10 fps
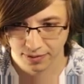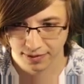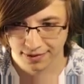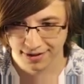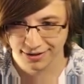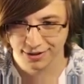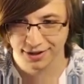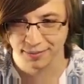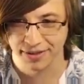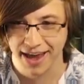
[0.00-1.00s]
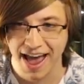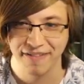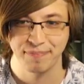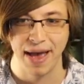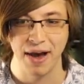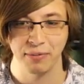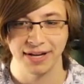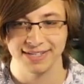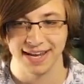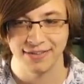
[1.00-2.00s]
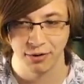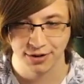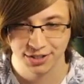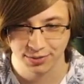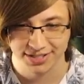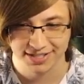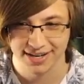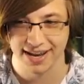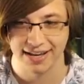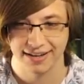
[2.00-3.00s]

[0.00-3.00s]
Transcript: Like, look at them. They have bat wings and they're also a snake.